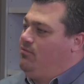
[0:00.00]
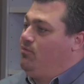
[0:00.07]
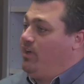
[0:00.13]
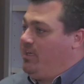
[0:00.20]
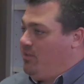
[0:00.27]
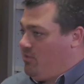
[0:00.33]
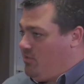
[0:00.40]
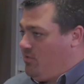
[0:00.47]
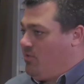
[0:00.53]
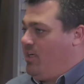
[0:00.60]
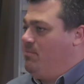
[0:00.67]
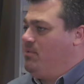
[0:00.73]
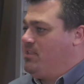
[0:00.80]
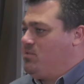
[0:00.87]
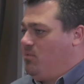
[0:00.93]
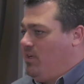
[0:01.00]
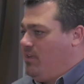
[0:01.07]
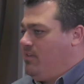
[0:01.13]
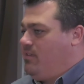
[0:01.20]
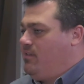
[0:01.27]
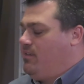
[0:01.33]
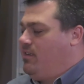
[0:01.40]
regular agreements
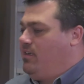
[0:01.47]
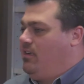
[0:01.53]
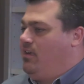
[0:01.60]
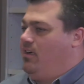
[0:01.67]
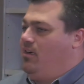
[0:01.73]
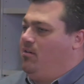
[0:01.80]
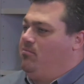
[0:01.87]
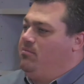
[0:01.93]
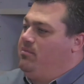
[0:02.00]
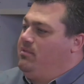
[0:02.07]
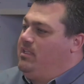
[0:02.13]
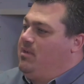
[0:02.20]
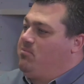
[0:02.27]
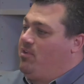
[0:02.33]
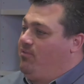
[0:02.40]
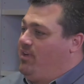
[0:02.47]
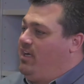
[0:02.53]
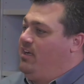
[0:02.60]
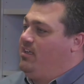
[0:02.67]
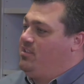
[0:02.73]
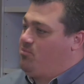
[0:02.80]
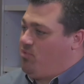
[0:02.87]
with that
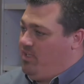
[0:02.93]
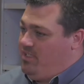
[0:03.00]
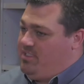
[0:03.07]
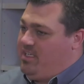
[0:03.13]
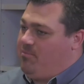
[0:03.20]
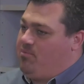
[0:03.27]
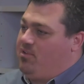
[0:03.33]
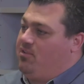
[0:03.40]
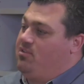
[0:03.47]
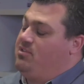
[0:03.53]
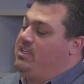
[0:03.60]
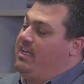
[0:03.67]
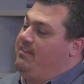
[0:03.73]
provide us preceptors,